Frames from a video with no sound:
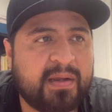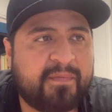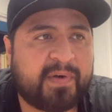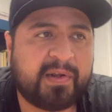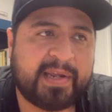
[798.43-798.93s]

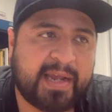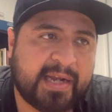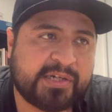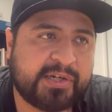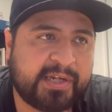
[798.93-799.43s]
Falling
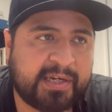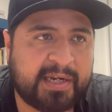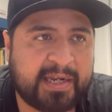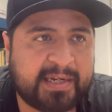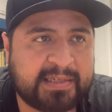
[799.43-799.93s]
action
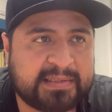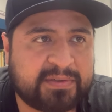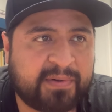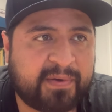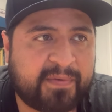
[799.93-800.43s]
again is
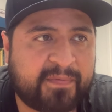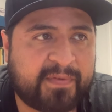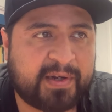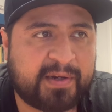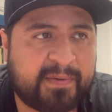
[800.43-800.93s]
sort of
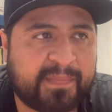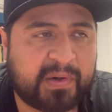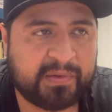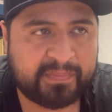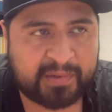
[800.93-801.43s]

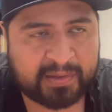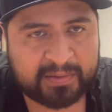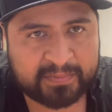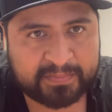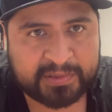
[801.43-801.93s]

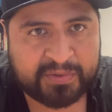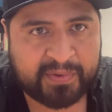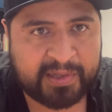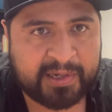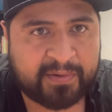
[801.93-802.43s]
I'll
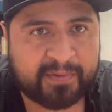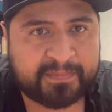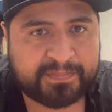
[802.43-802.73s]
do a little